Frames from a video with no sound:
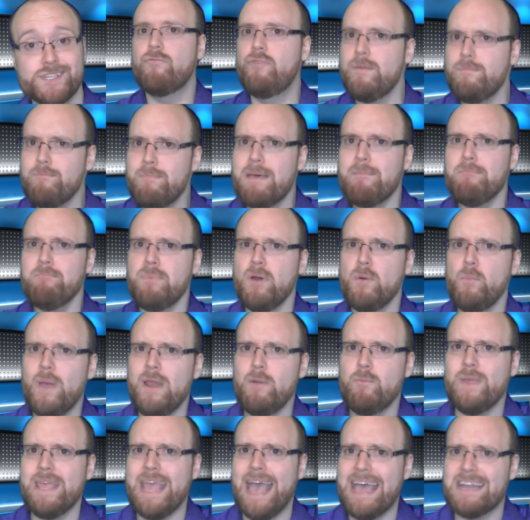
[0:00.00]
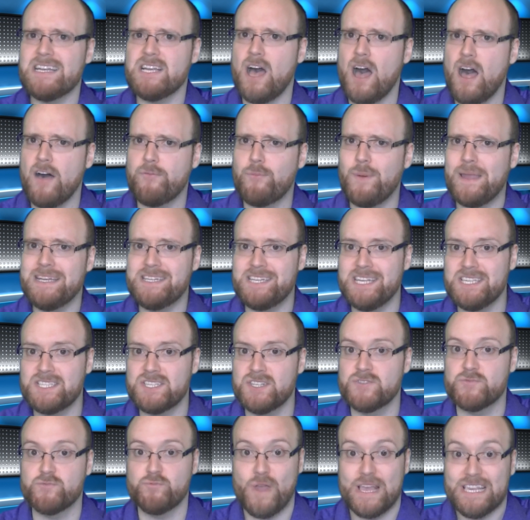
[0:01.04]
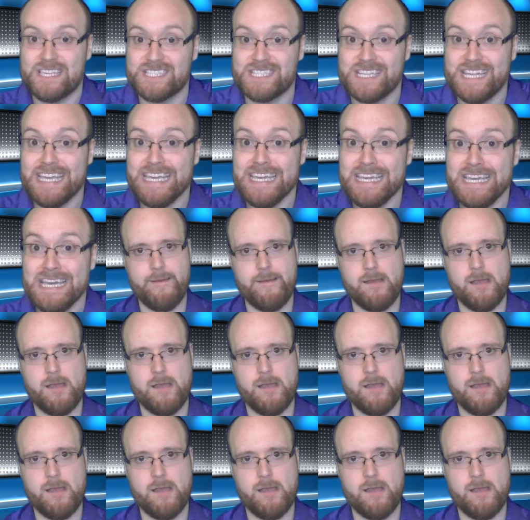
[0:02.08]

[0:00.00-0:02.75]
Remember when we had halfway decent wrestling?